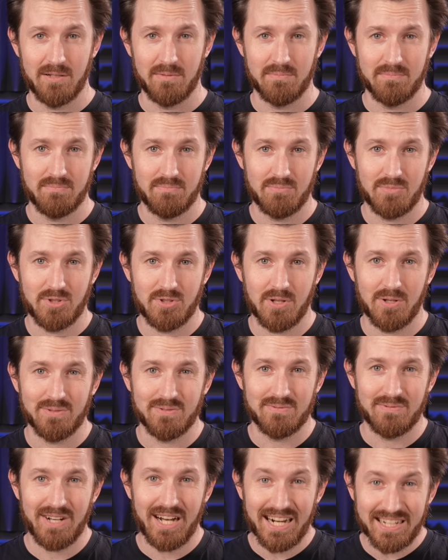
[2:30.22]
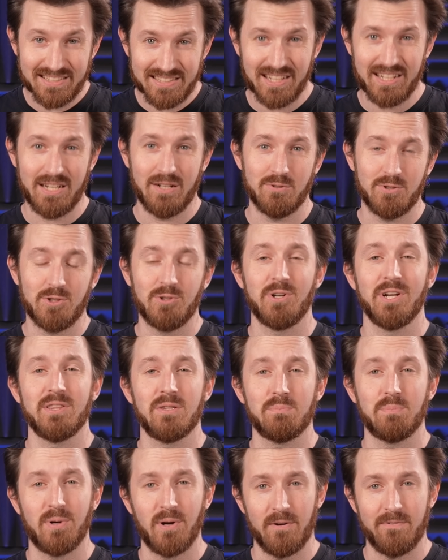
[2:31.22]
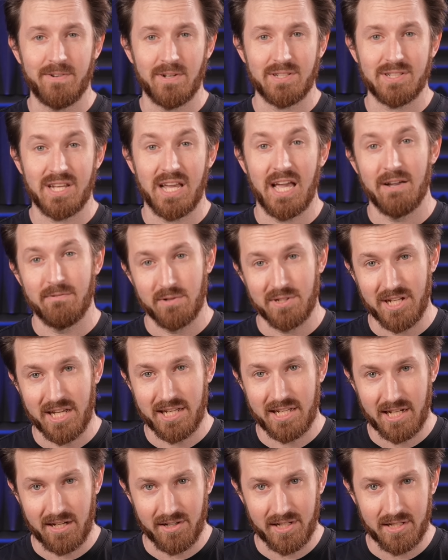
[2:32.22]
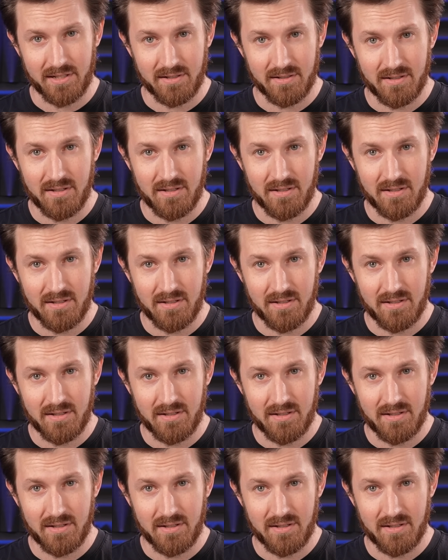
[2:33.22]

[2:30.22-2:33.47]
them. So I set out to create the perfect everyday carry.